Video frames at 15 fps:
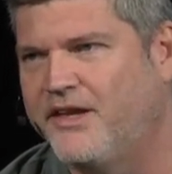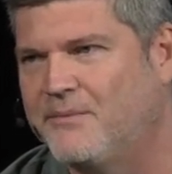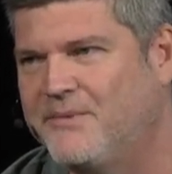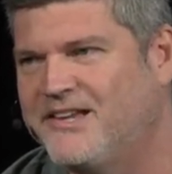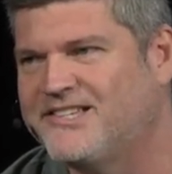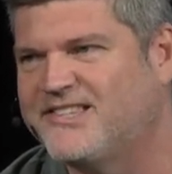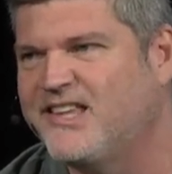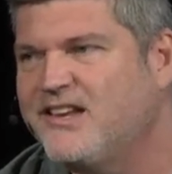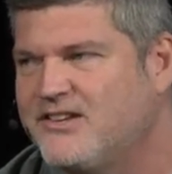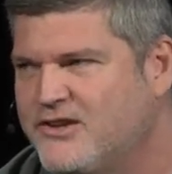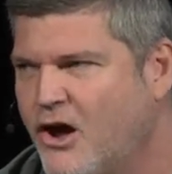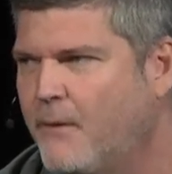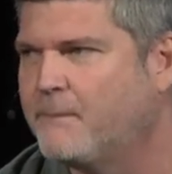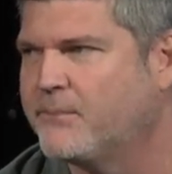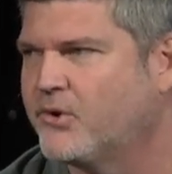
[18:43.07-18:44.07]
him is the
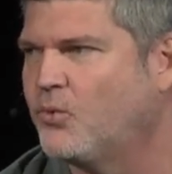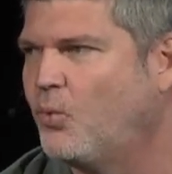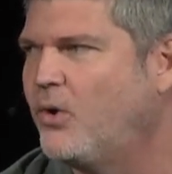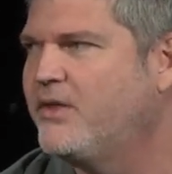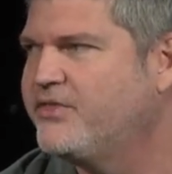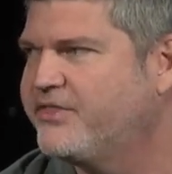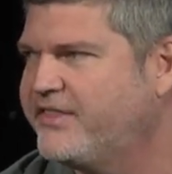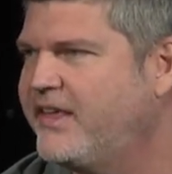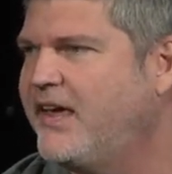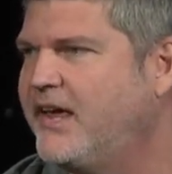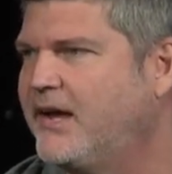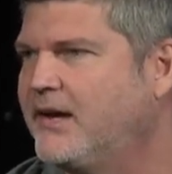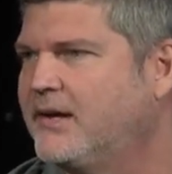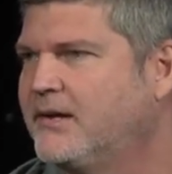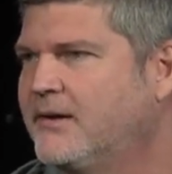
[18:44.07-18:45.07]
number one
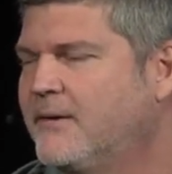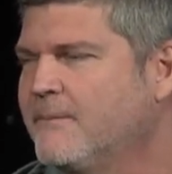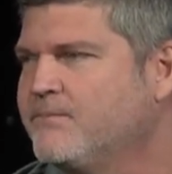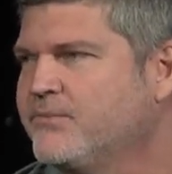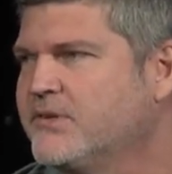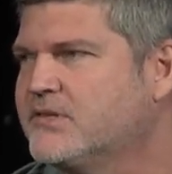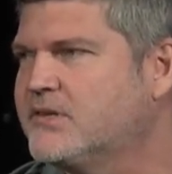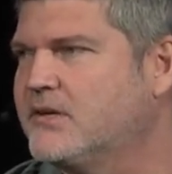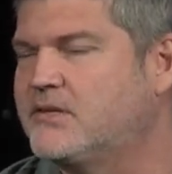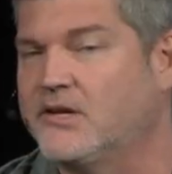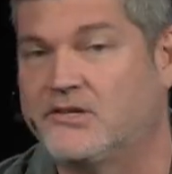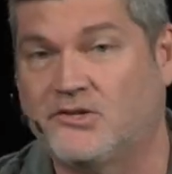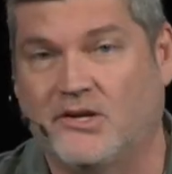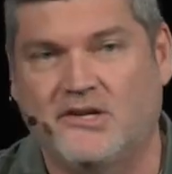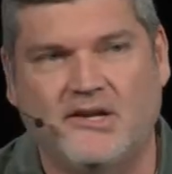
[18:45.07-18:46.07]
thing it's,
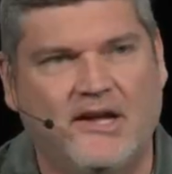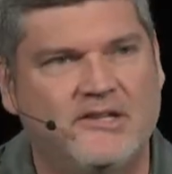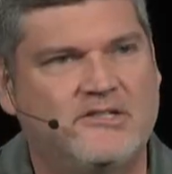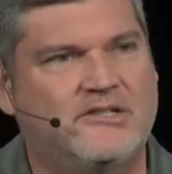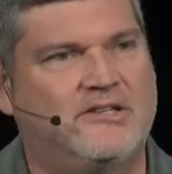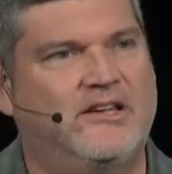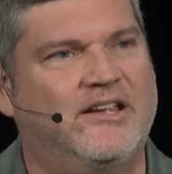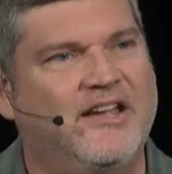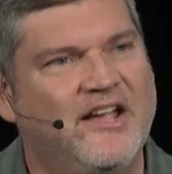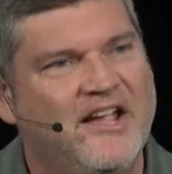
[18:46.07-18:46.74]
it's, it's,